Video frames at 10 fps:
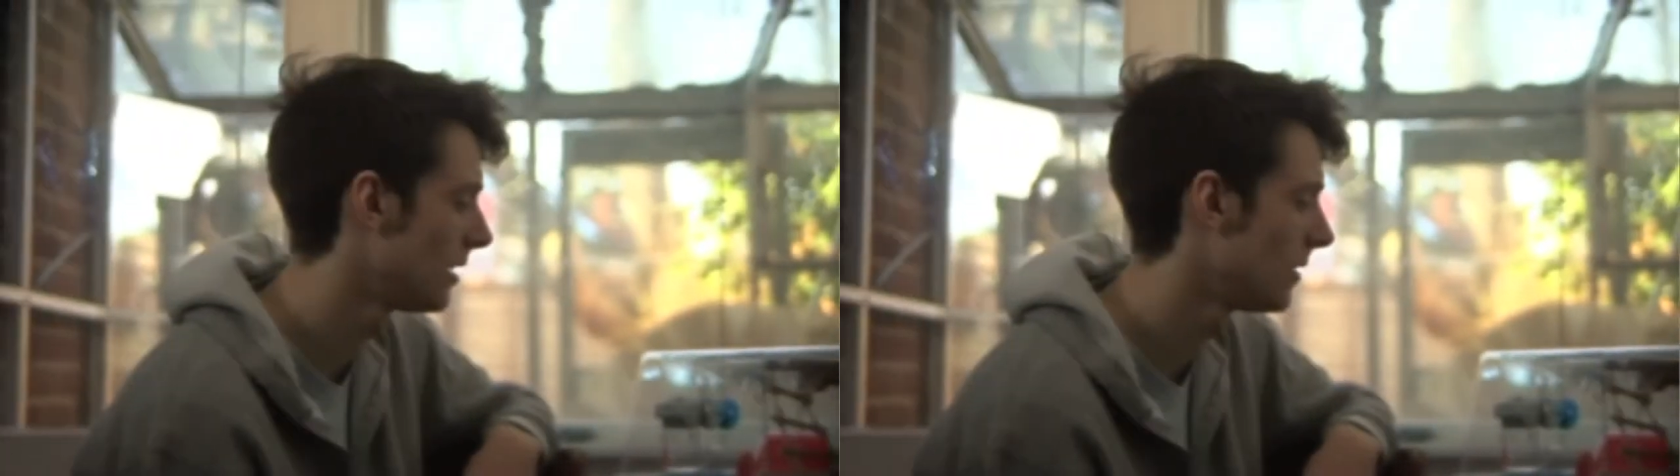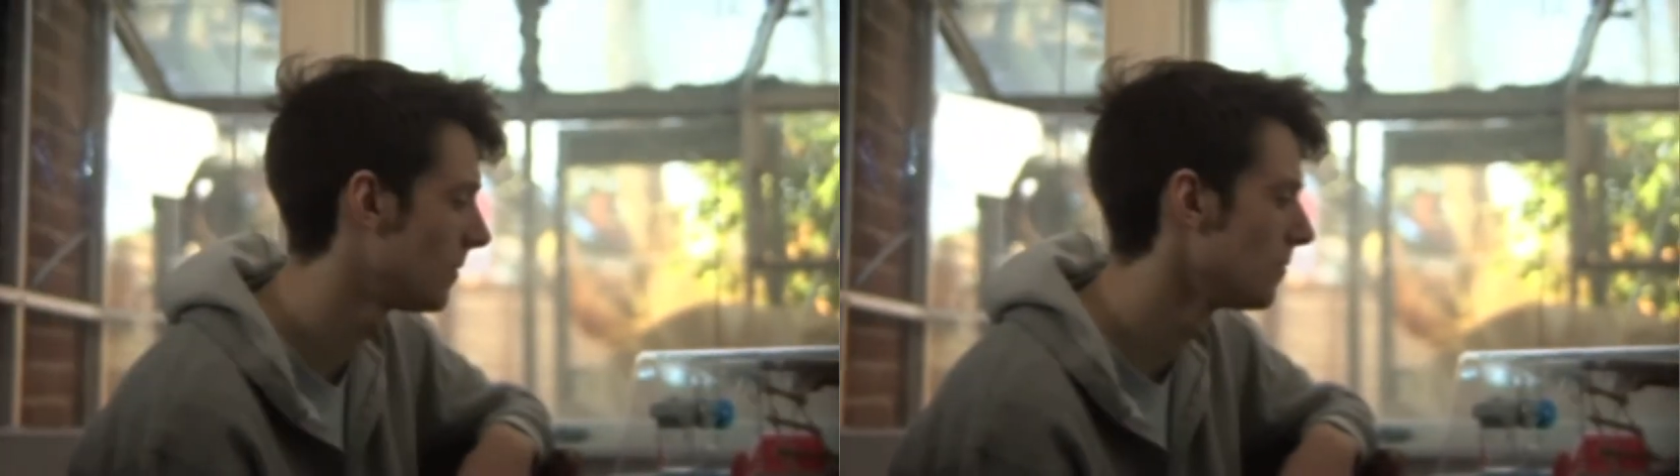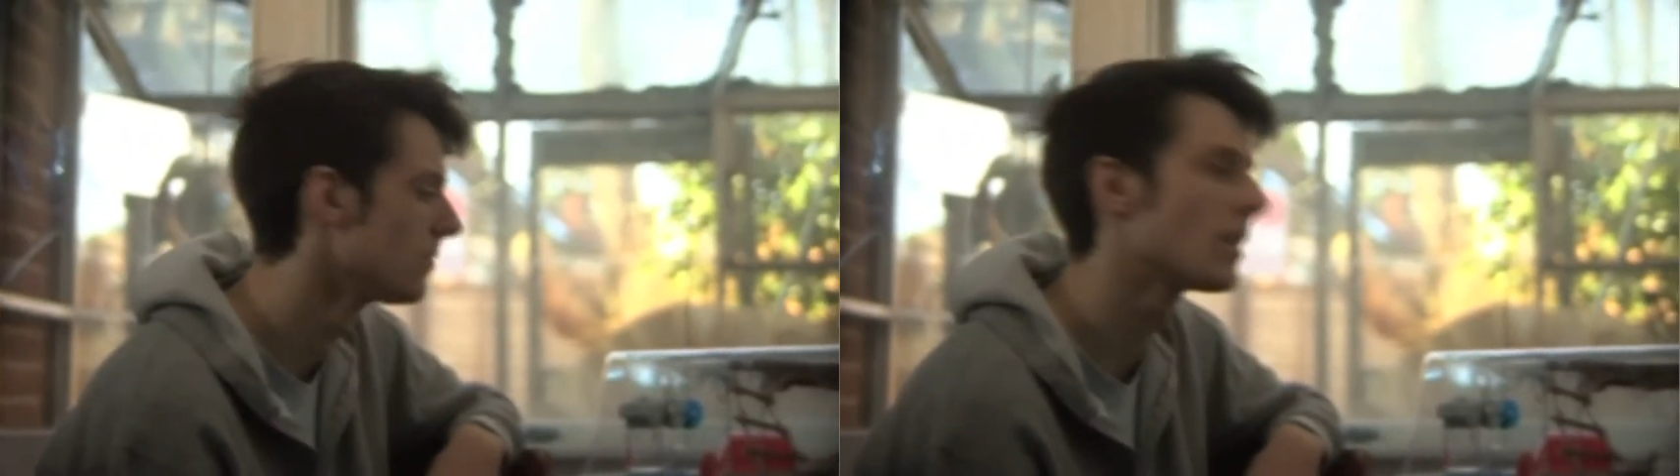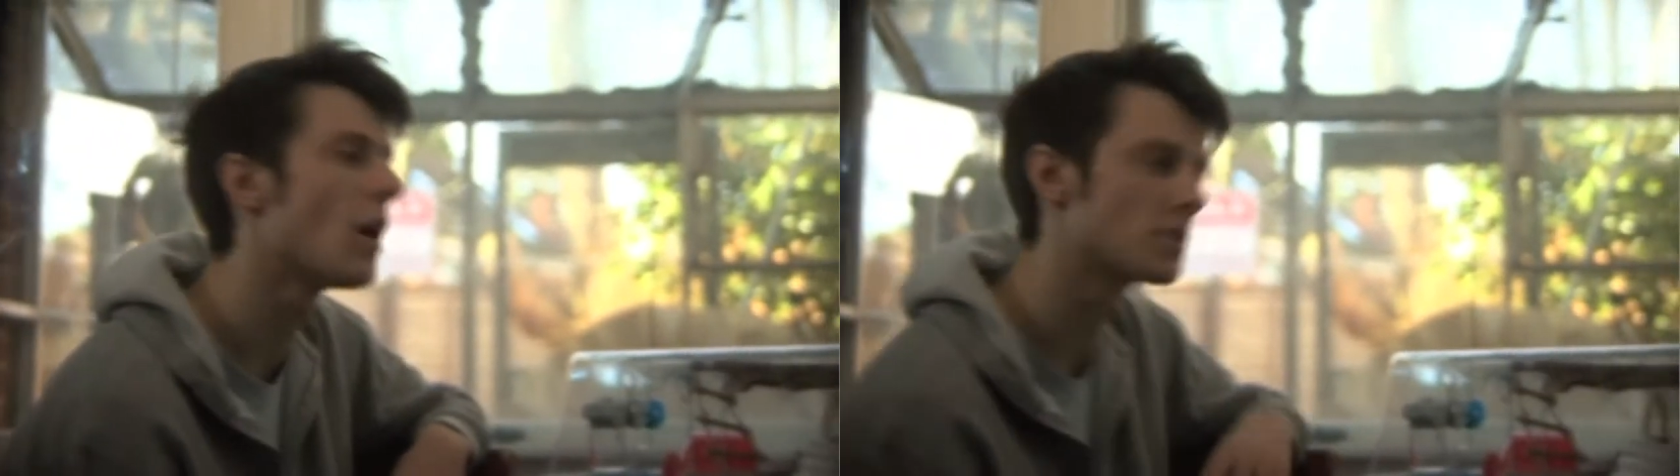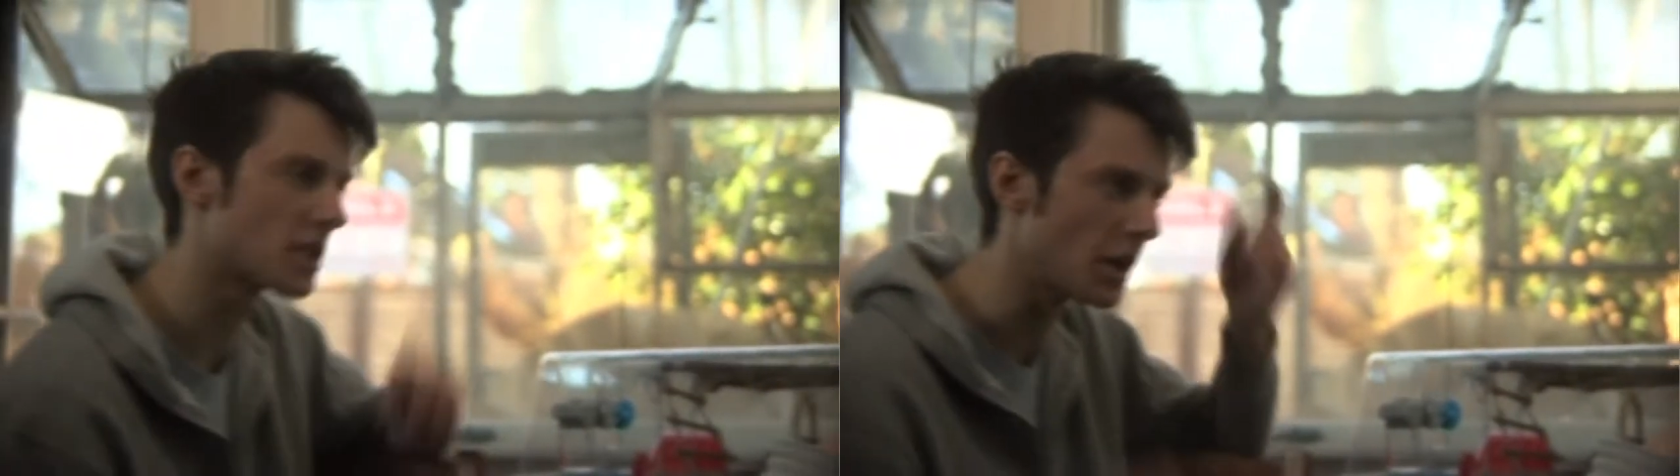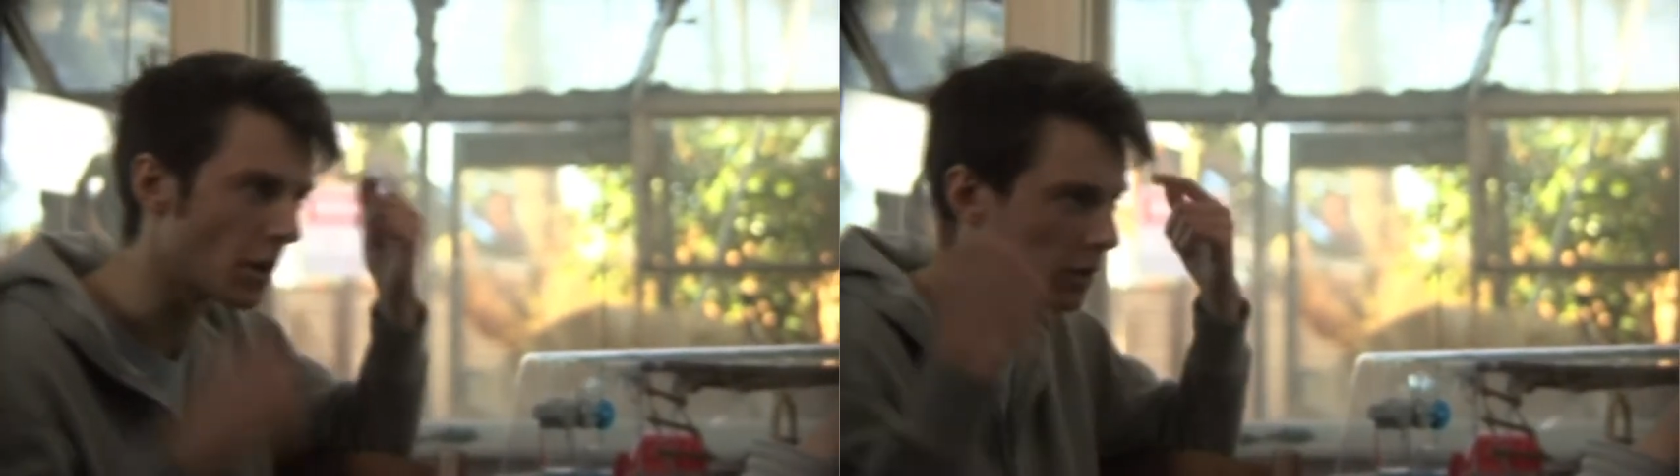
I think he's a dickhead oh, too. so you're